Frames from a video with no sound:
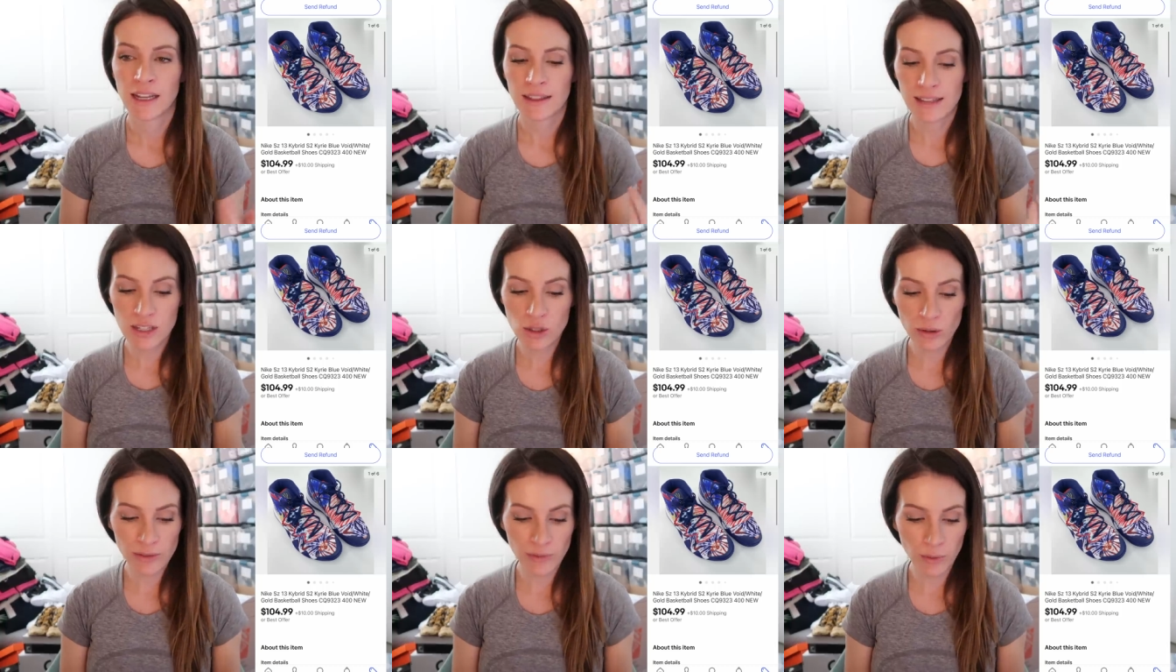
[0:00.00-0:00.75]
These
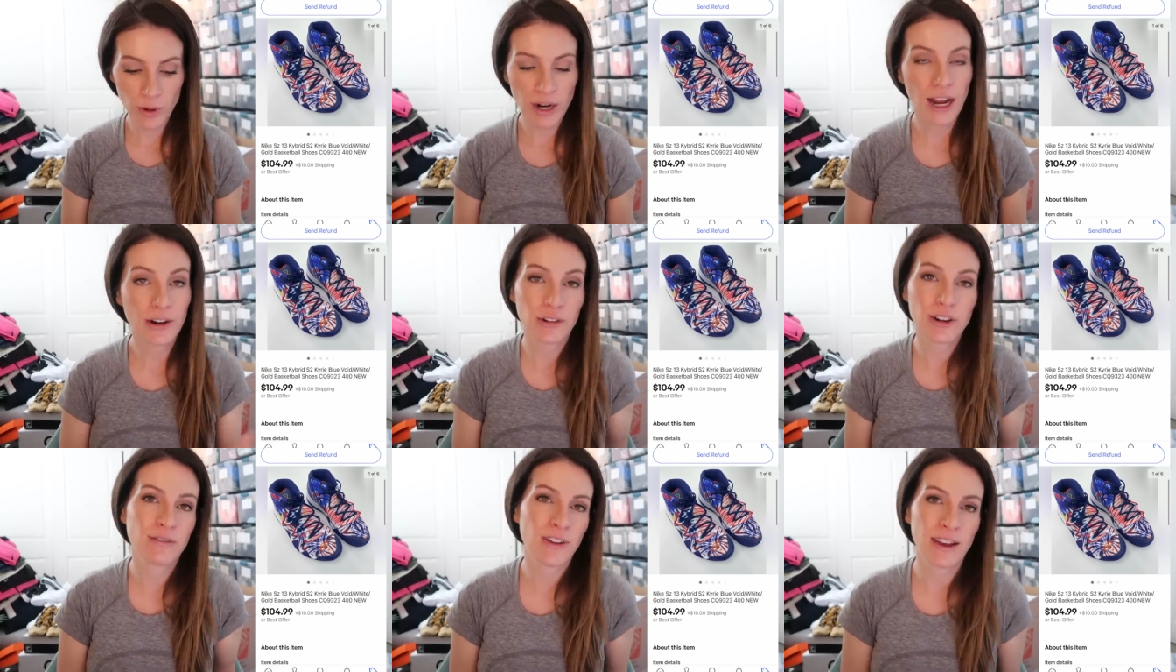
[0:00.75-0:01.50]
sold for
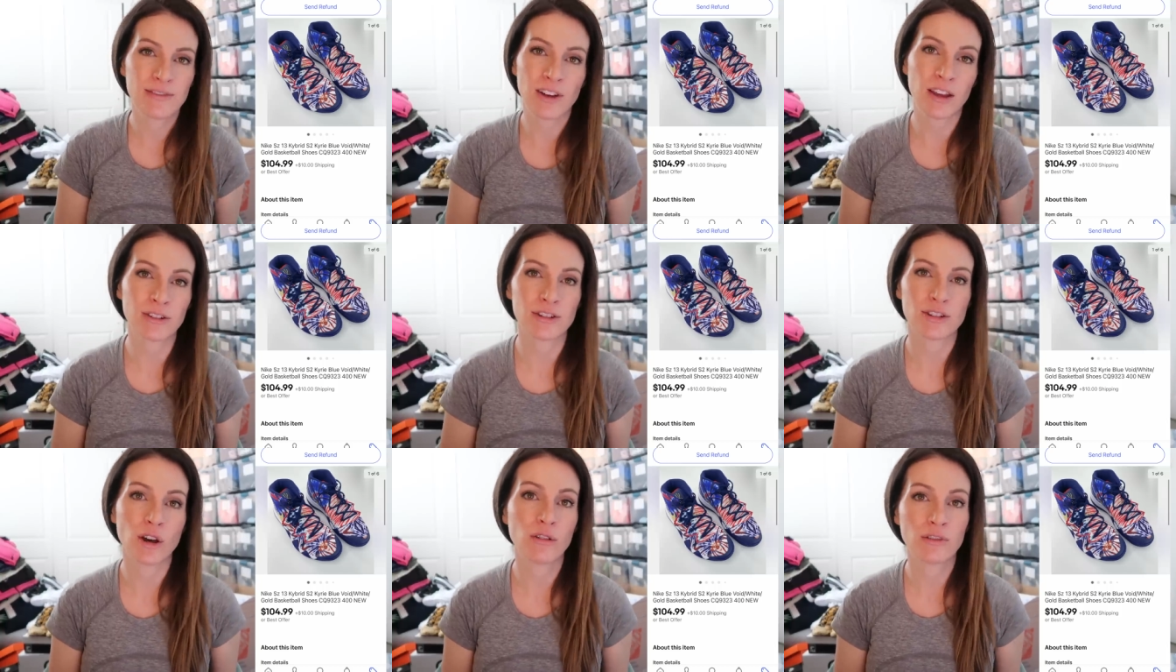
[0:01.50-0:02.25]

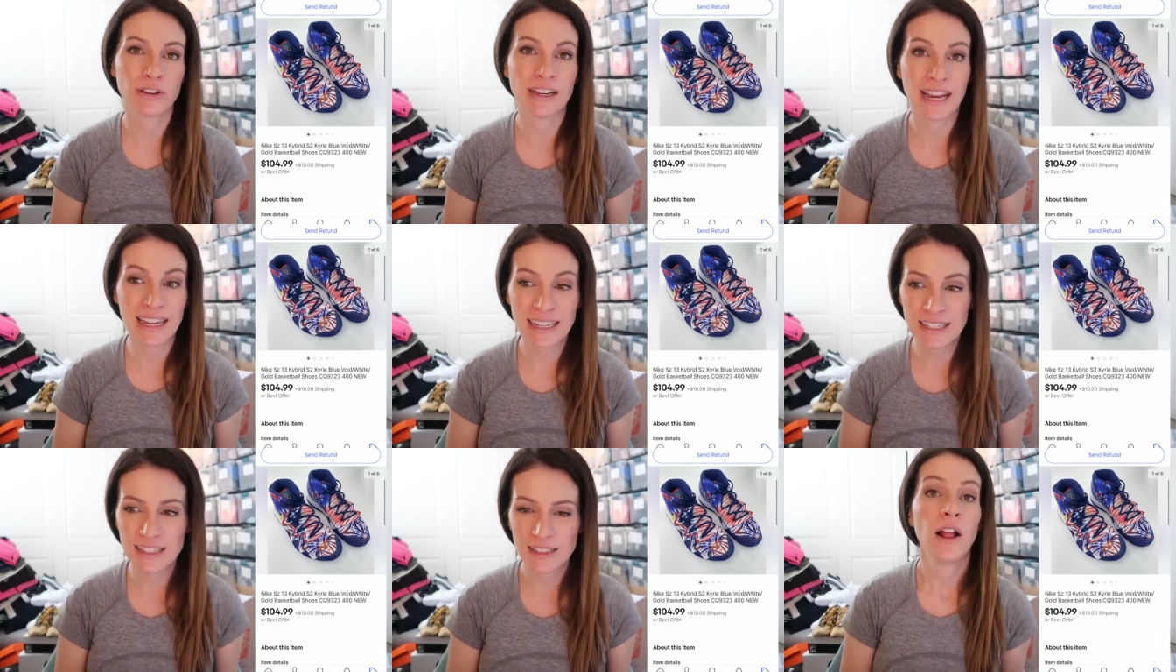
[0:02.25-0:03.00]
$105
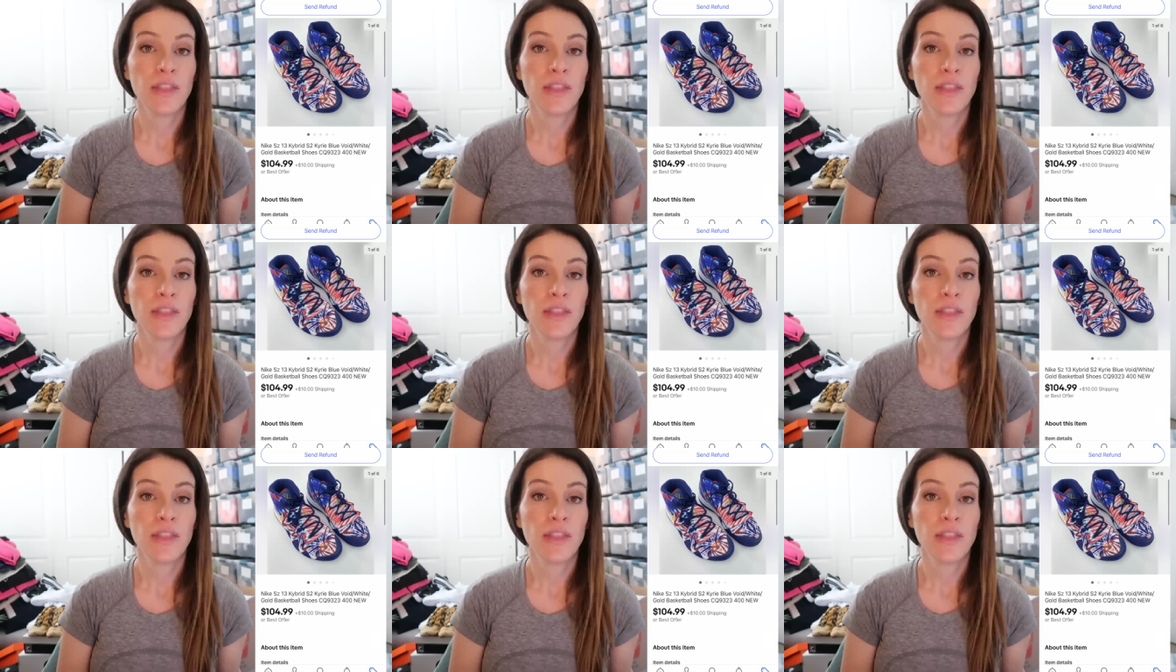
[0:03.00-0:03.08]
overnight.